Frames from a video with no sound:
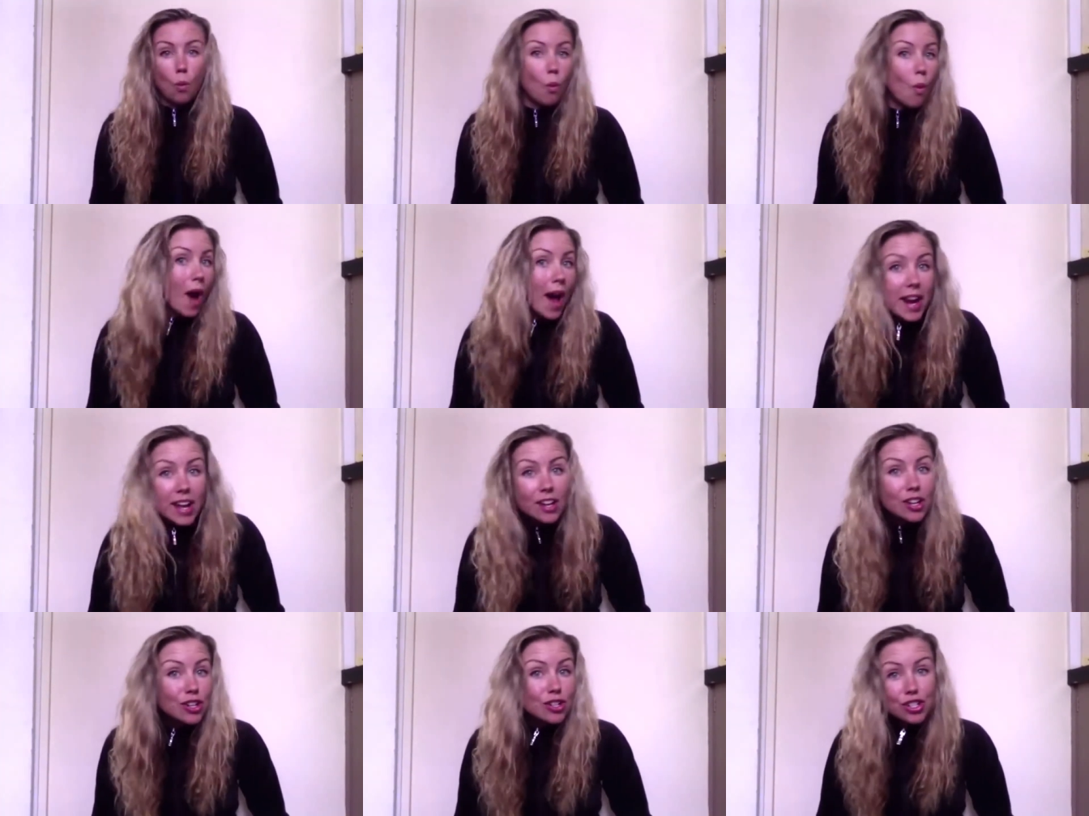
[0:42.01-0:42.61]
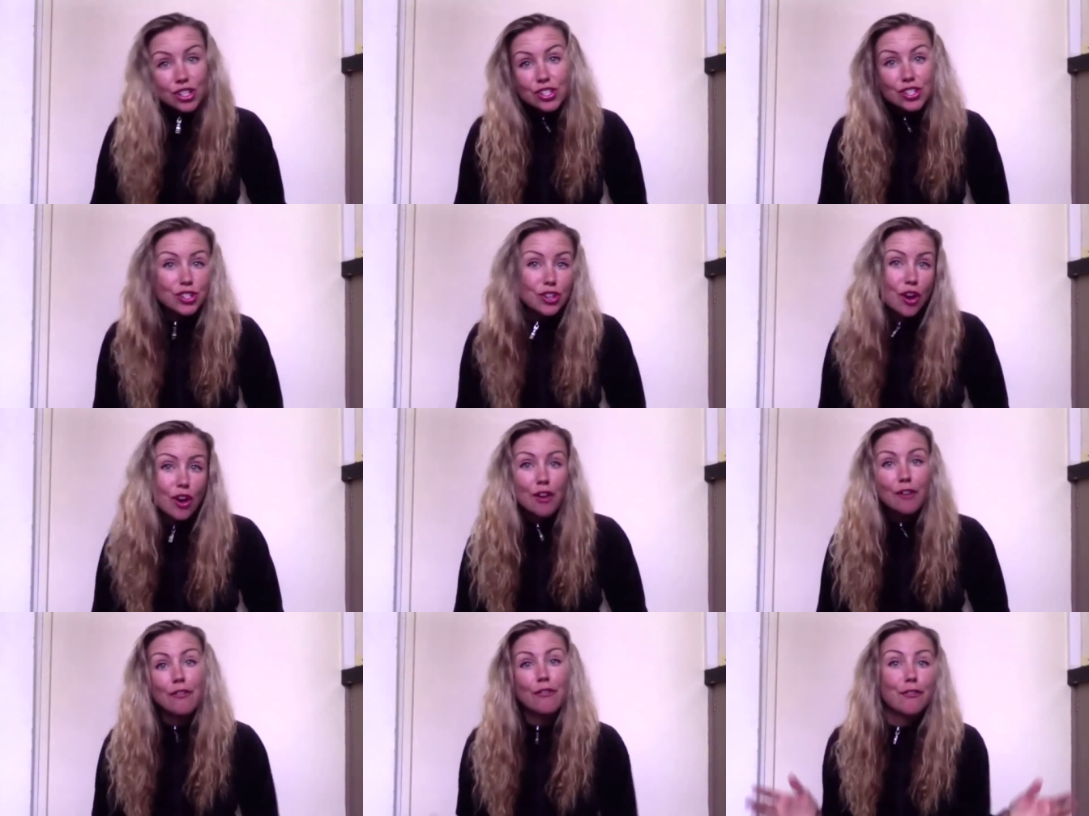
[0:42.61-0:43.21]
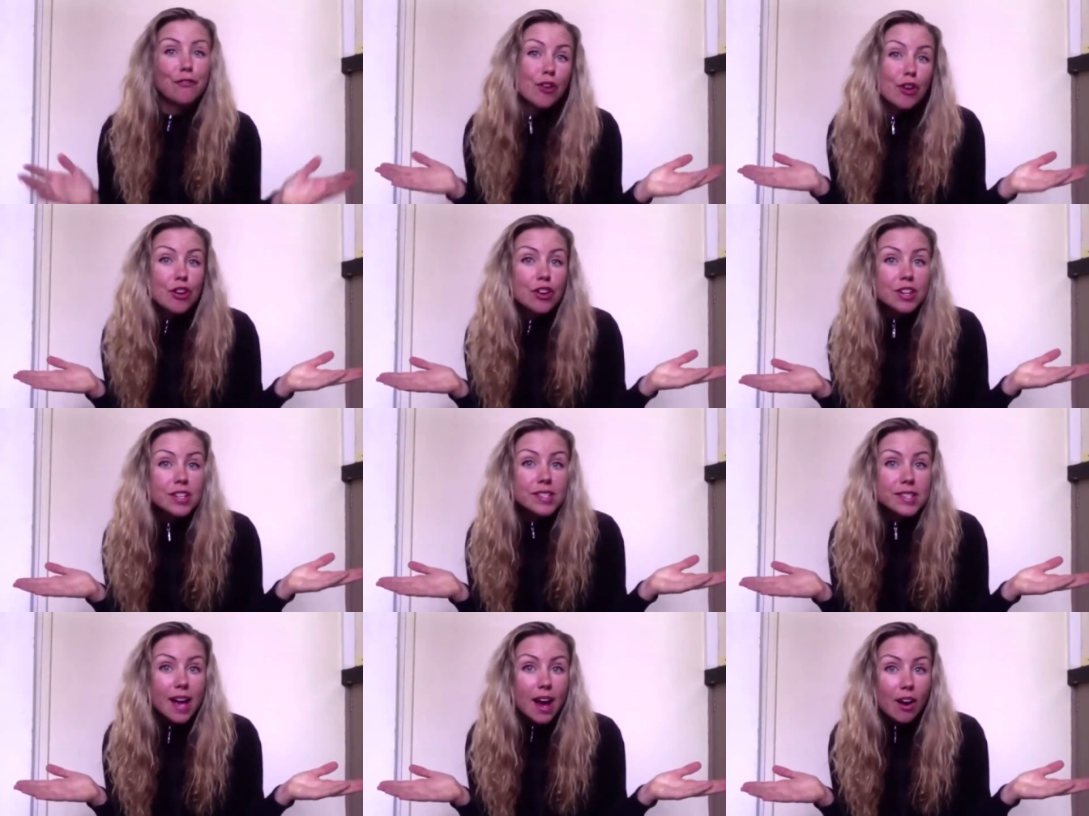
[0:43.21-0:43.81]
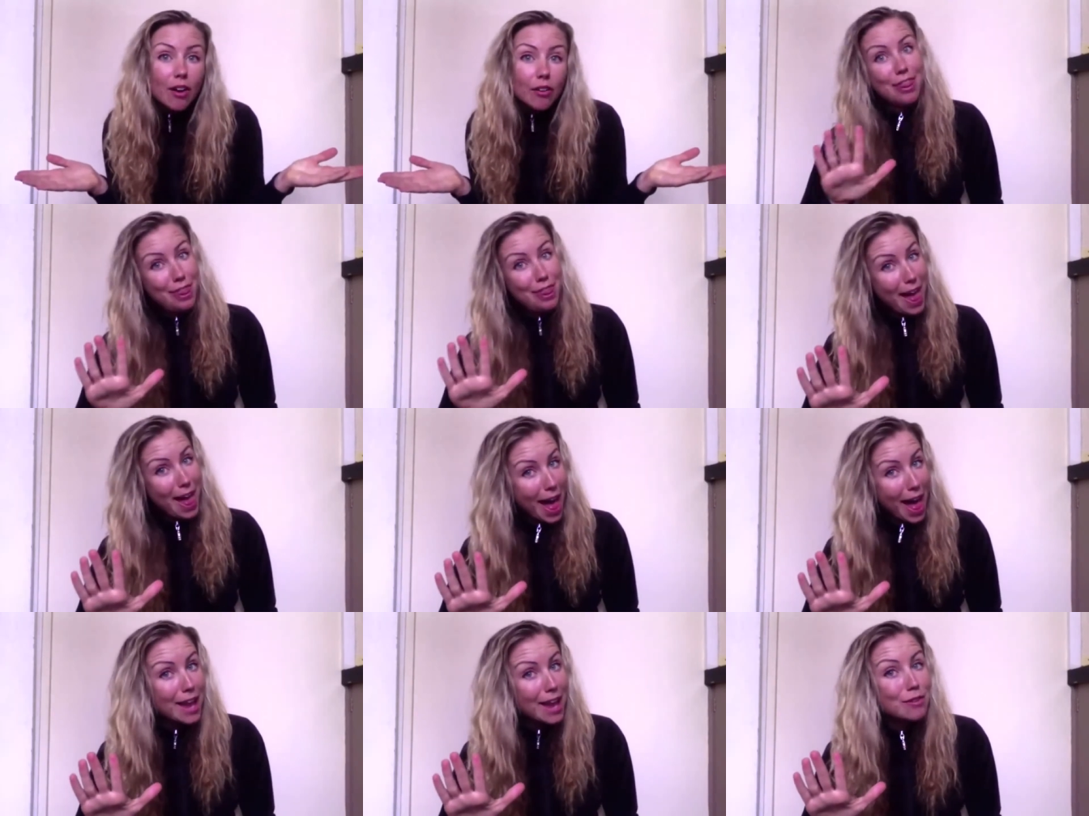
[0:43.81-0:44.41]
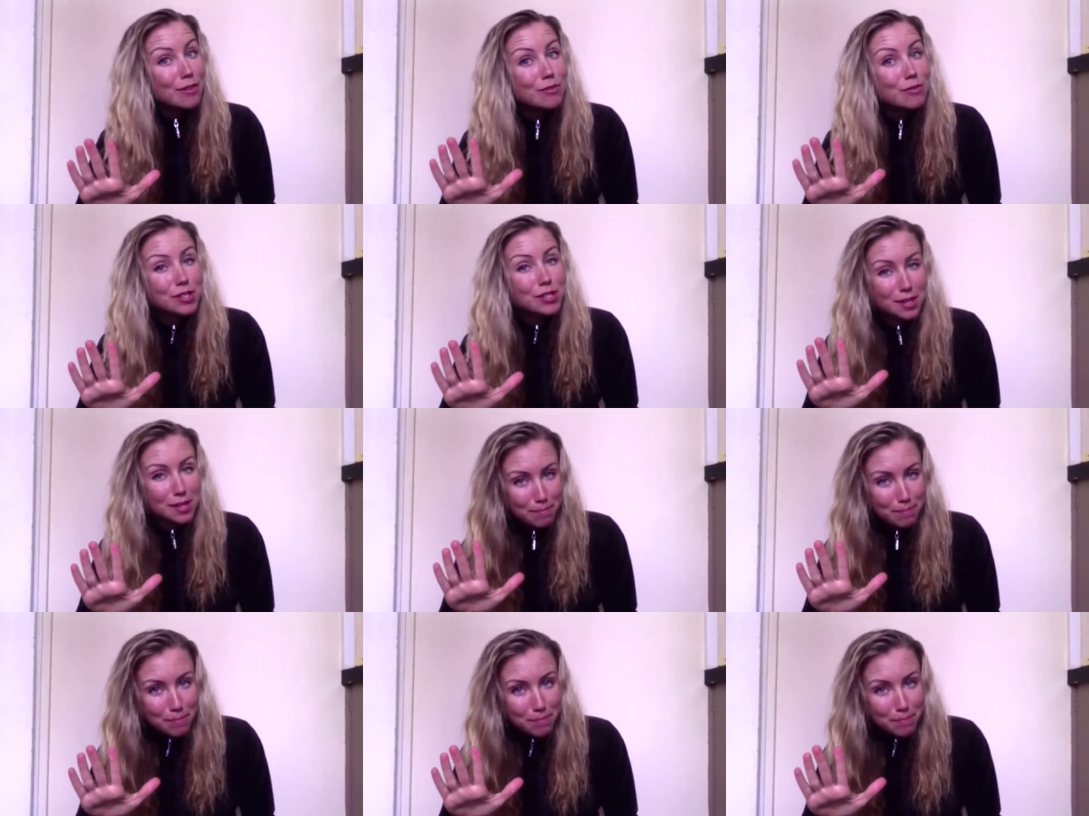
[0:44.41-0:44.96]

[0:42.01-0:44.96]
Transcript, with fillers: Why don't you just go fruit yourself? That was the